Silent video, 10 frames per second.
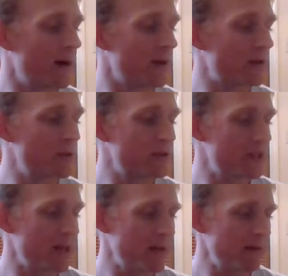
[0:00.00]

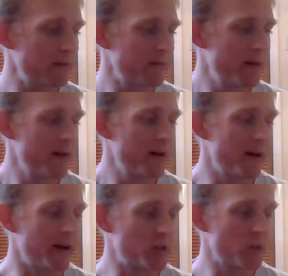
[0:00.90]
Tuesday,
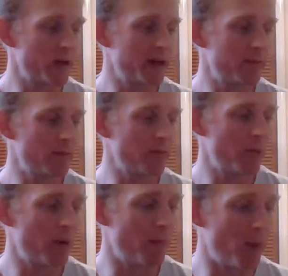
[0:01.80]
I swam
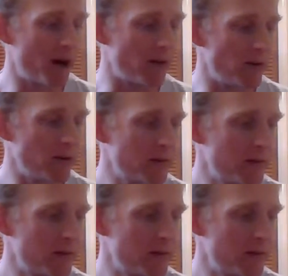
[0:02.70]
a mile